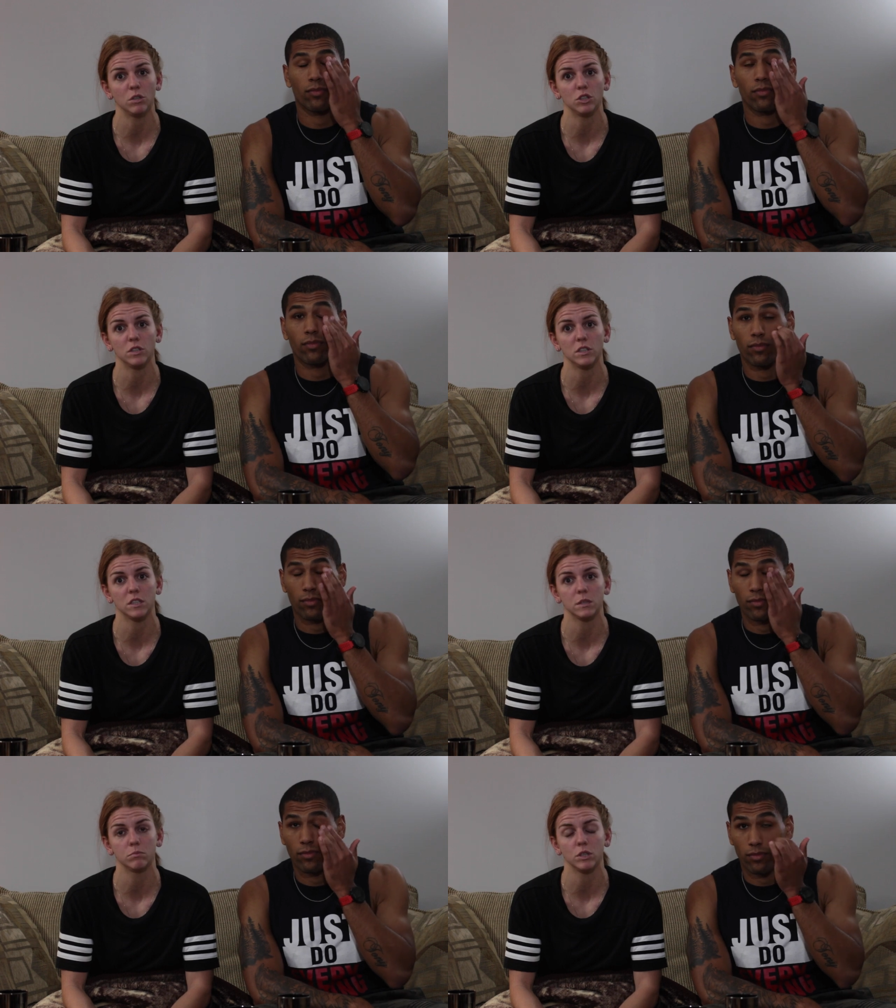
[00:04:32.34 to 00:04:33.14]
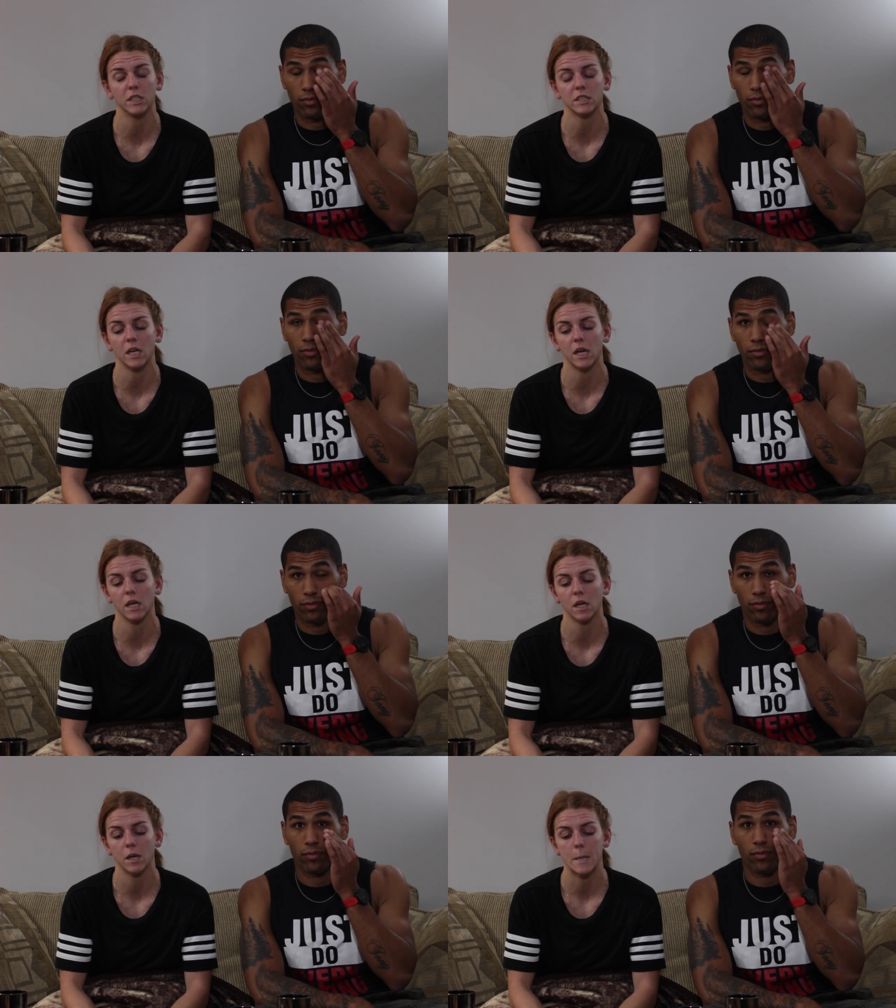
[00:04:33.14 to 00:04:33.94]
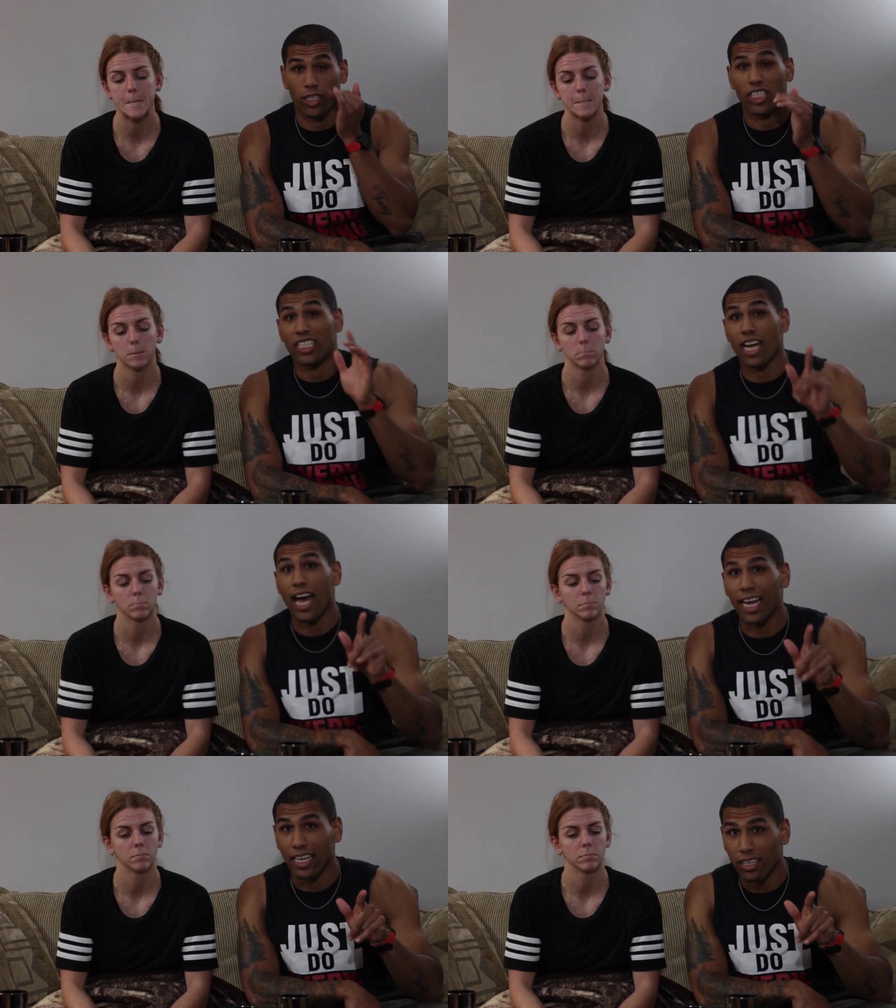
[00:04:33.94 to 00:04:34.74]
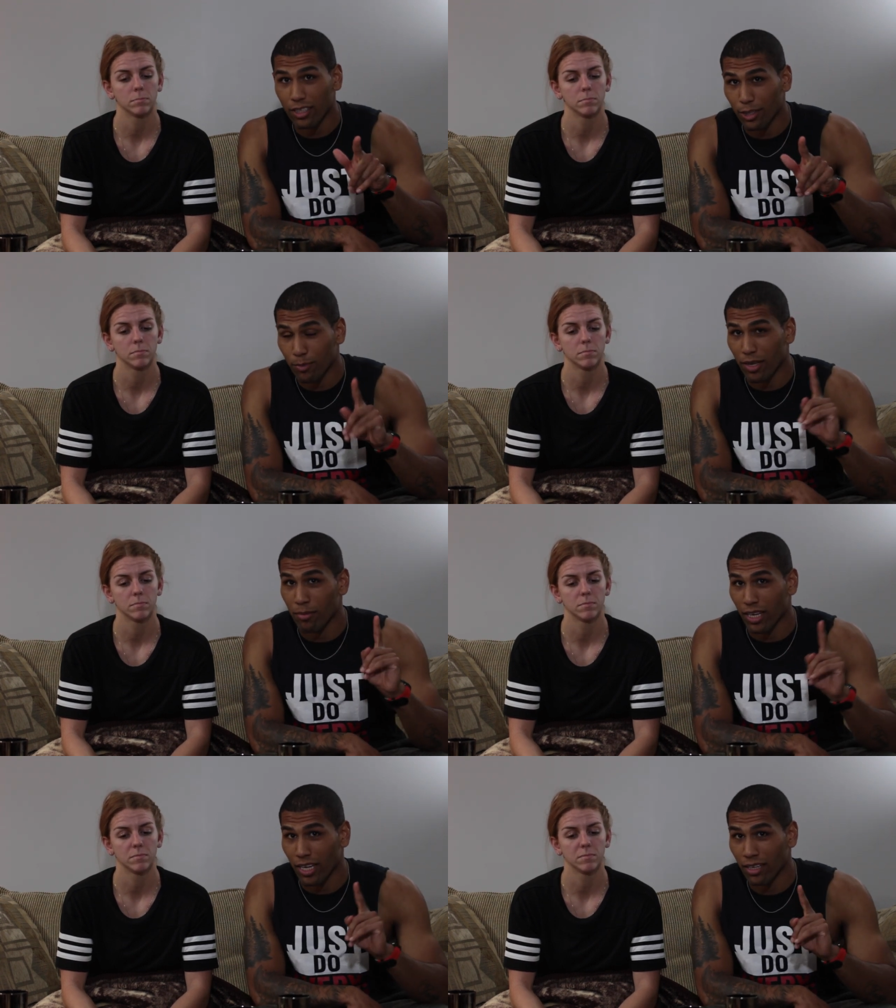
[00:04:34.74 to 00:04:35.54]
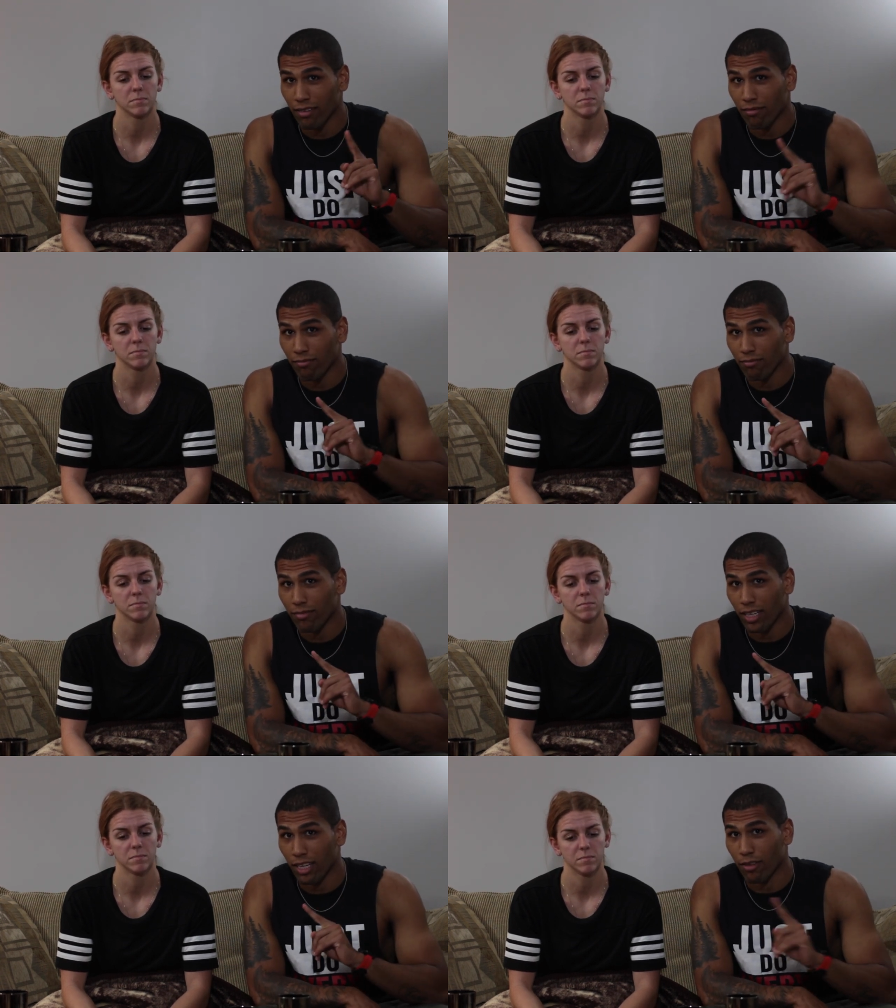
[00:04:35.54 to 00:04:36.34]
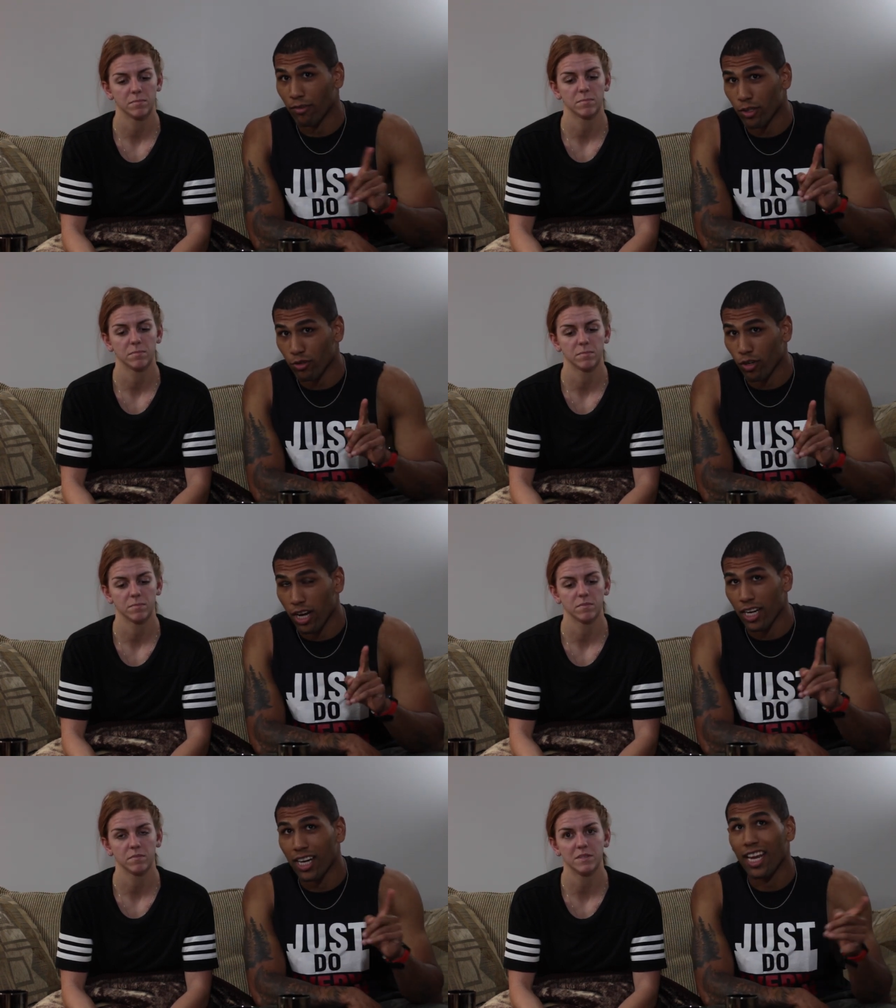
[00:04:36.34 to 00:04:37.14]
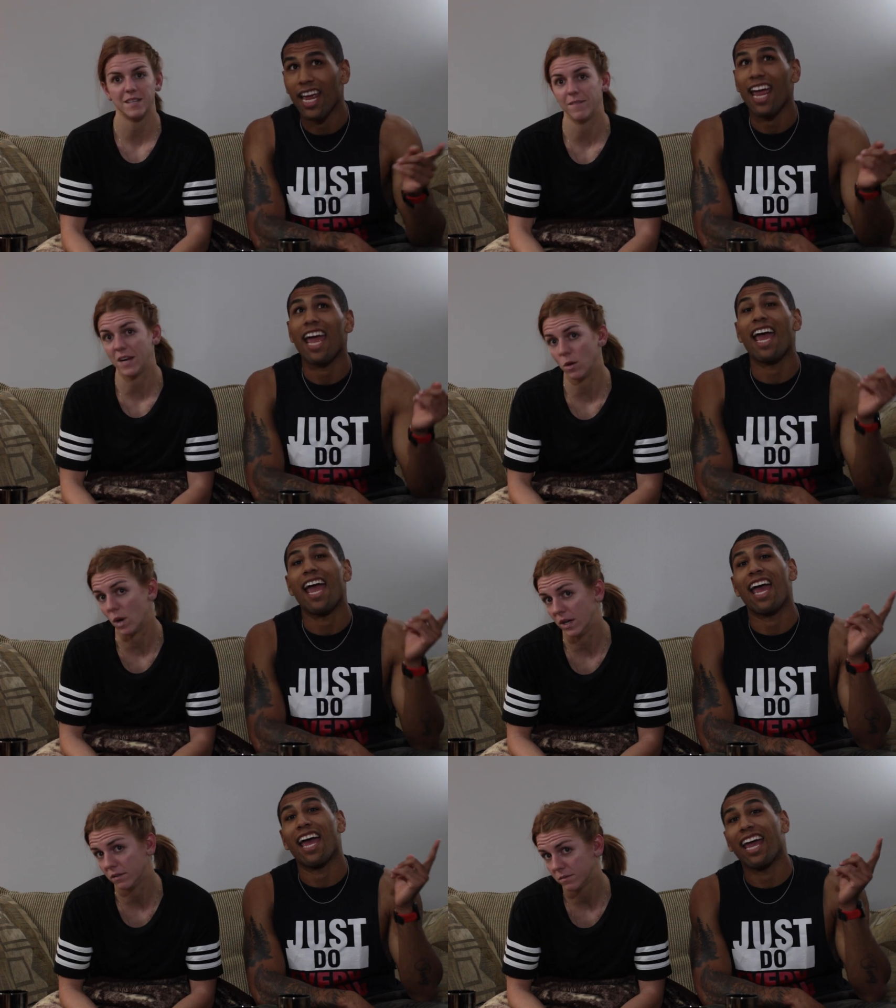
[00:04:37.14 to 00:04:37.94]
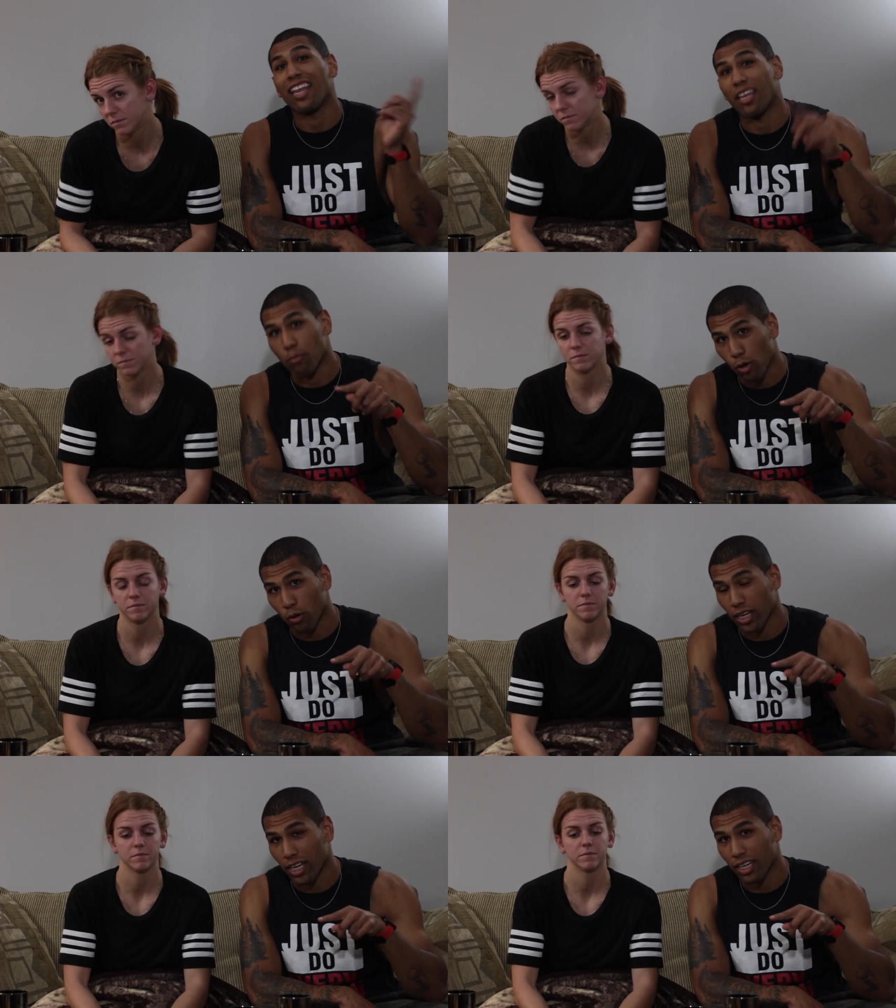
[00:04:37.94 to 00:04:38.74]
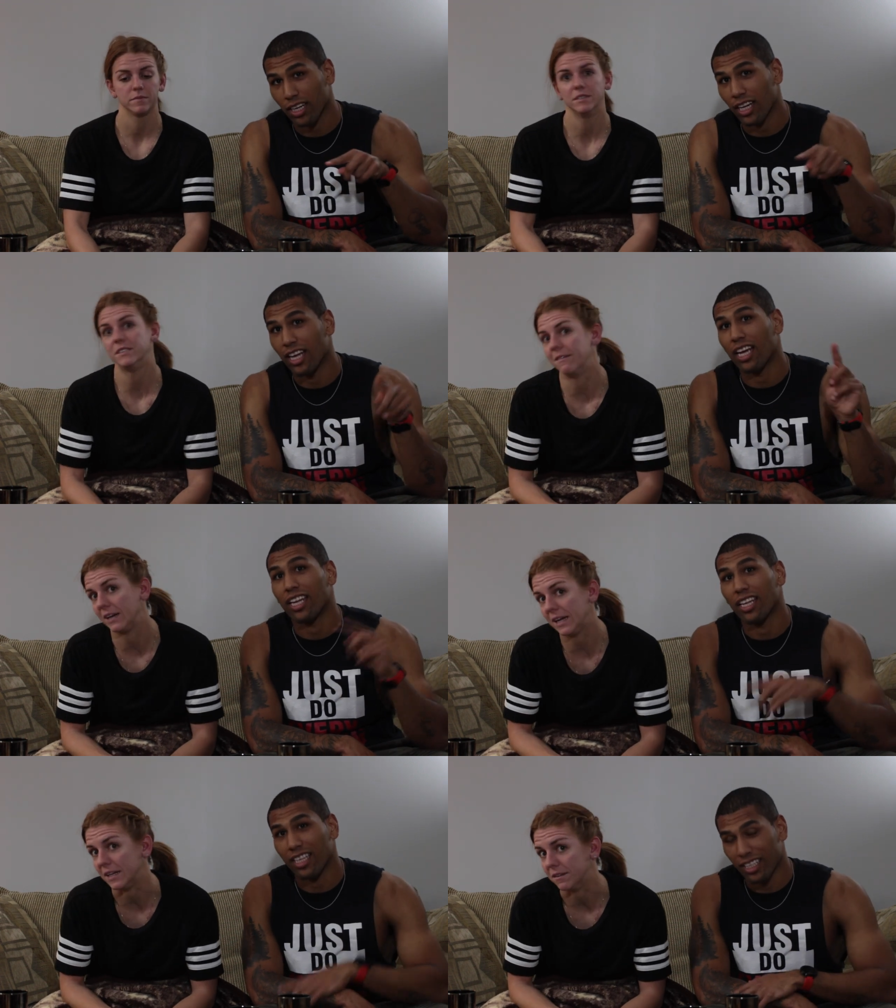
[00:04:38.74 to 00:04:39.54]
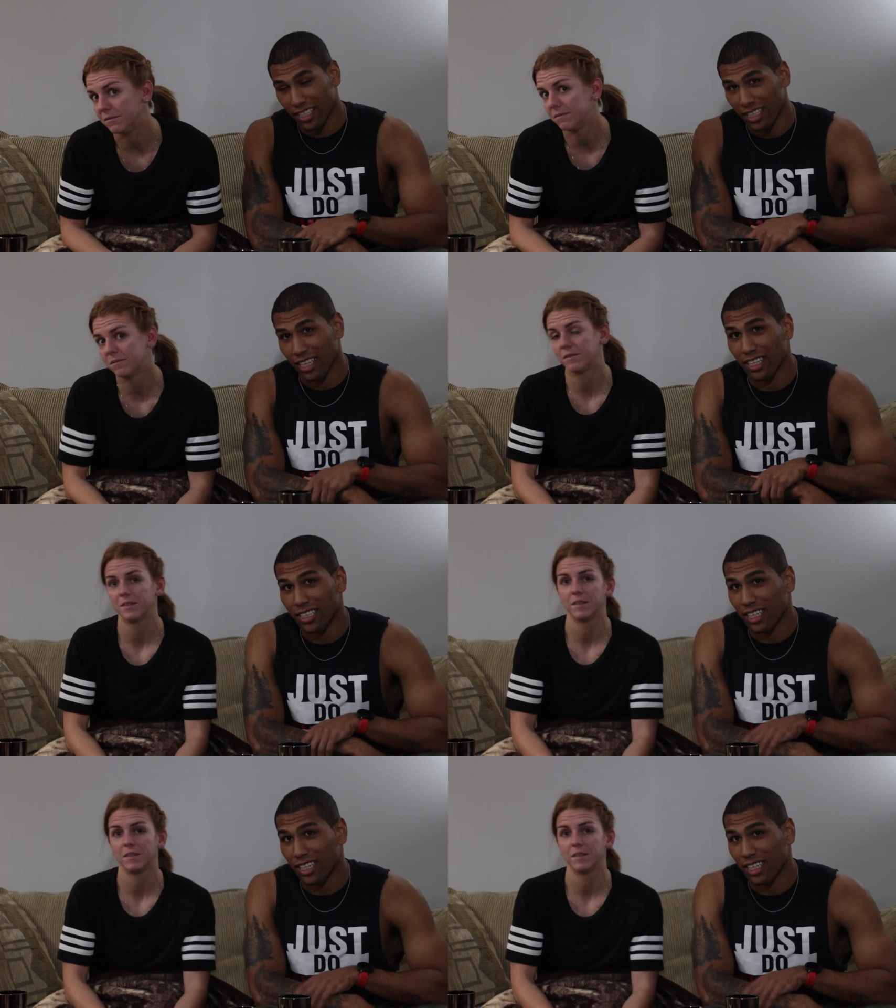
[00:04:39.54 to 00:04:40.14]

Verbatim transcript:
Speaker 1: which is pretty exciting.
Speaker 2: She tied her PB in the first run.
Speaker 1: 781.
Speaker 2: And then broke it.
Speaker 1: 780.
Speaker 2: In the